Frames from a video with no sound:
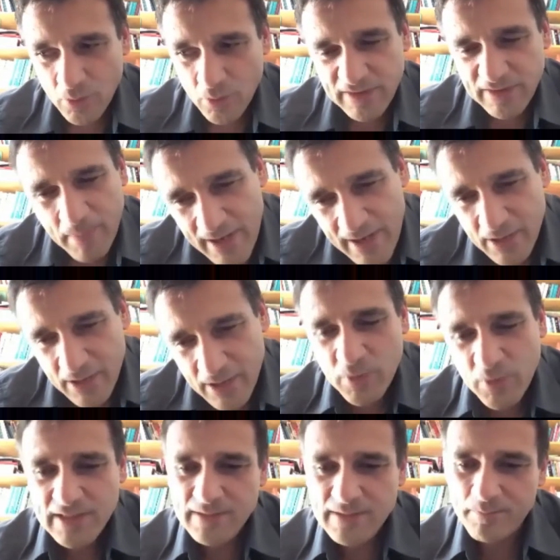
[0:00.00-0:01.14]
With Bach,
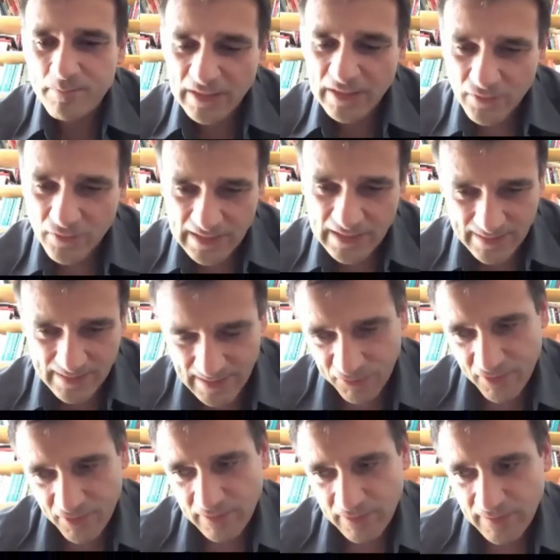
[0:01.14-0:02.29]
with Beethoven, it's
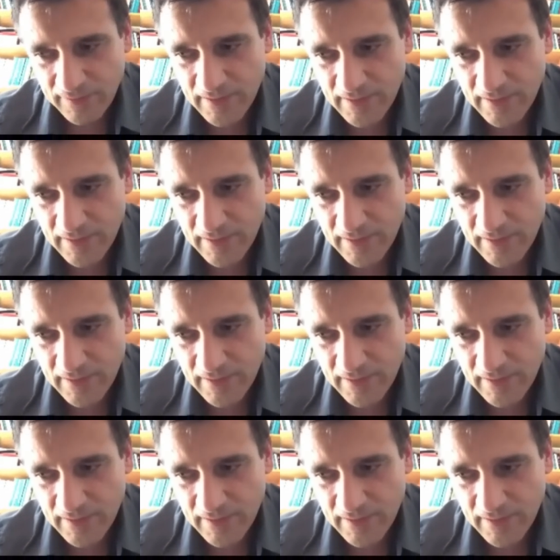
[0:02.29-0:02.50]
different.